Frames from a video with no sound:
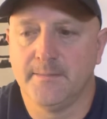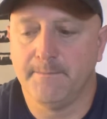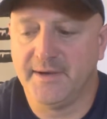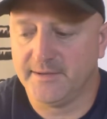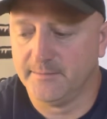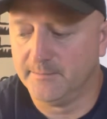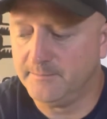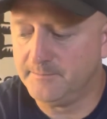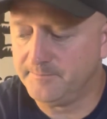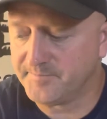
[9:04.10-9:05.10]
But
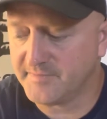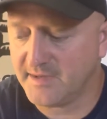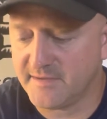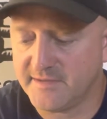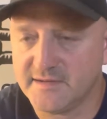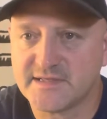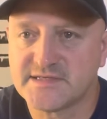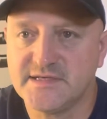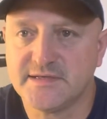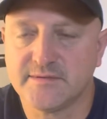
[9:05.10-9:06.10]
I think that's
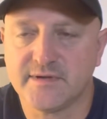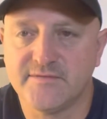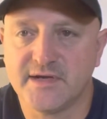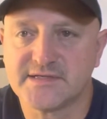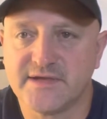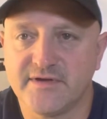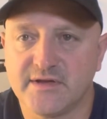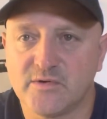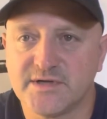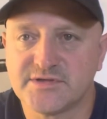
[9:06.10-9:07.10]
it. If you guys have any
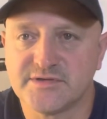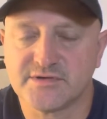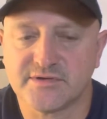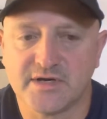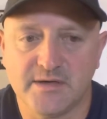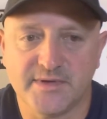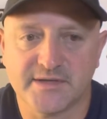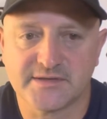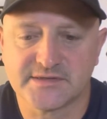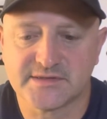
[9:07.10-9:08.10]
questions or
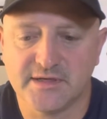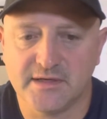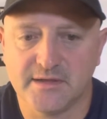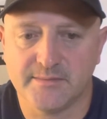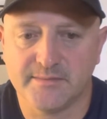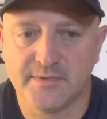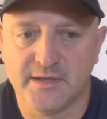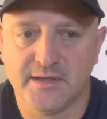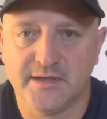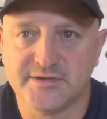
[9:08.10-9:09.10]
comments,
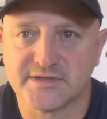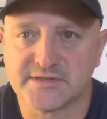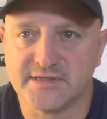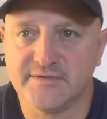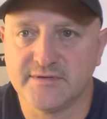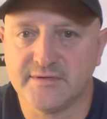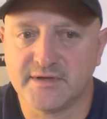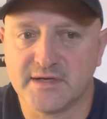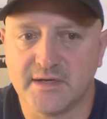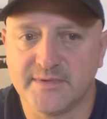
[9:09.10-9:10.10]
just leave it in the
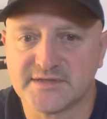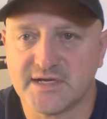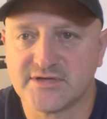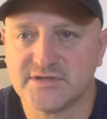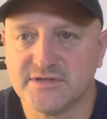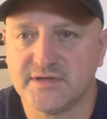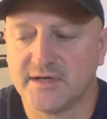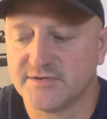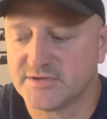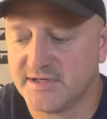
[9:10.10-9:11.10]
comment section and
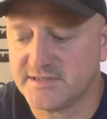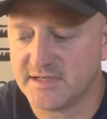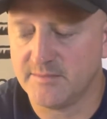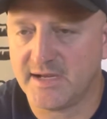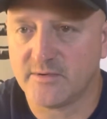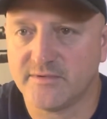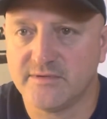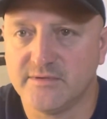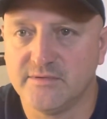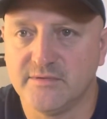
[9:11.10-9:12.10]
I'll try to get back with
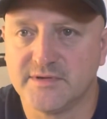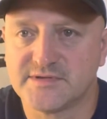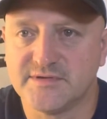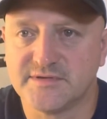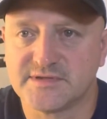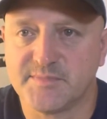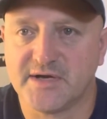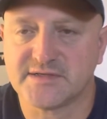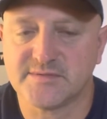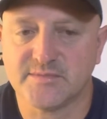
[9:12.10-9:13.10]
you as soon as
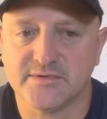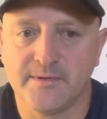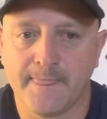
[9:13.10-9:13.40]
possible.